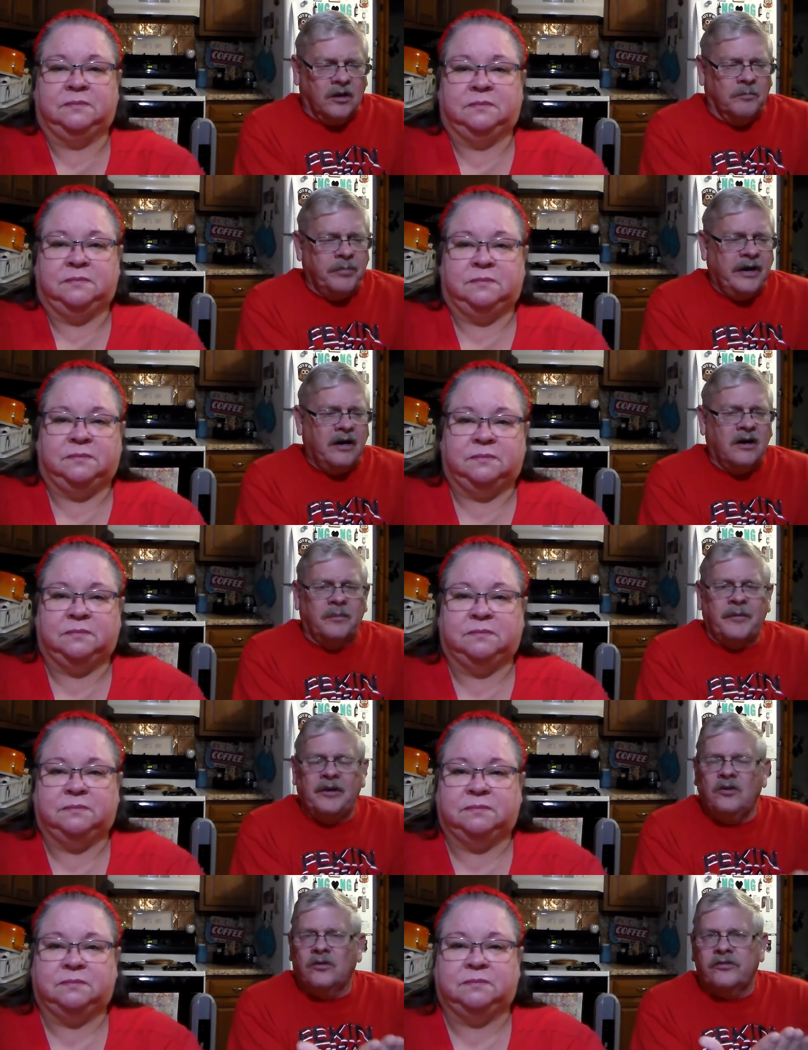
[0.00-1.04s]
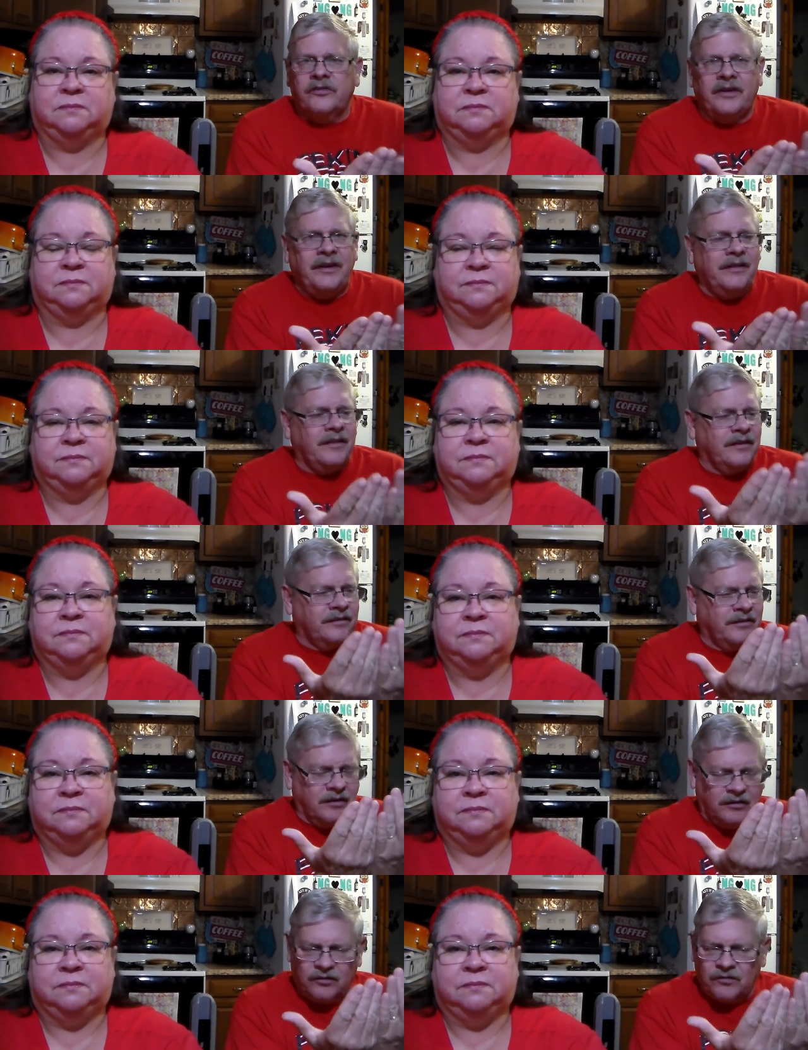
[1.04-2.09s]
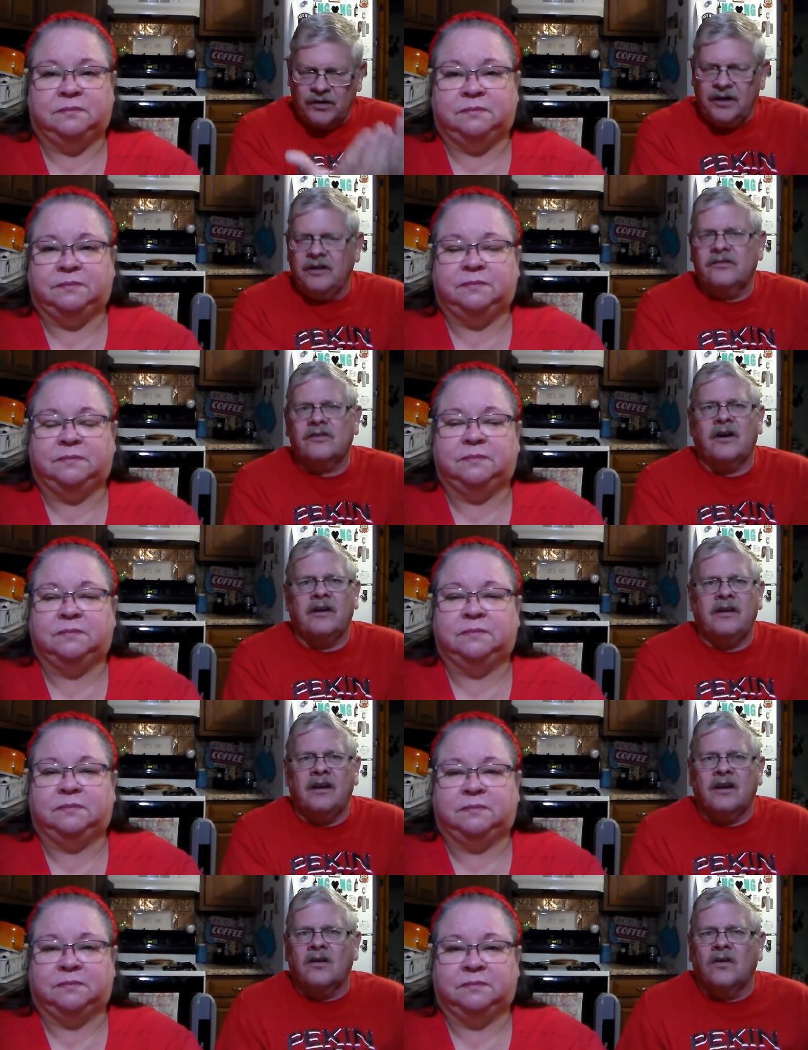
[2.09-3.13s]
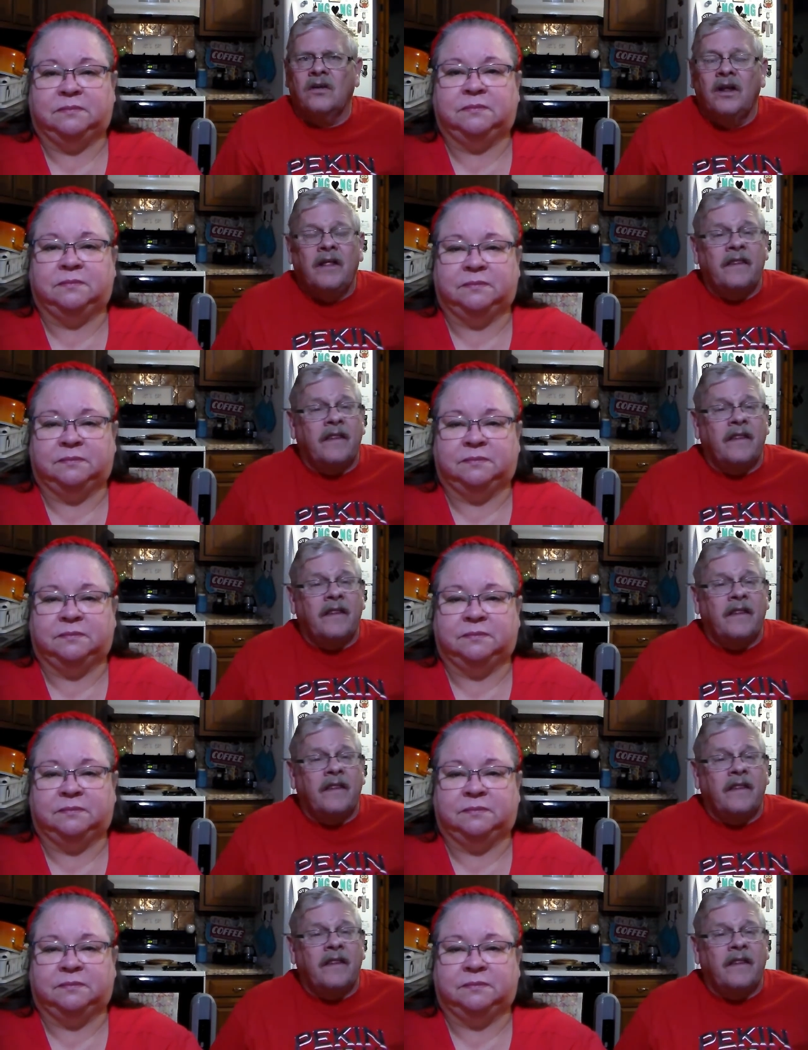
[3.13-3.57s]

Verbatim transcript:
Speaker 1: Compare them, and you'll see that the ingredients are identical.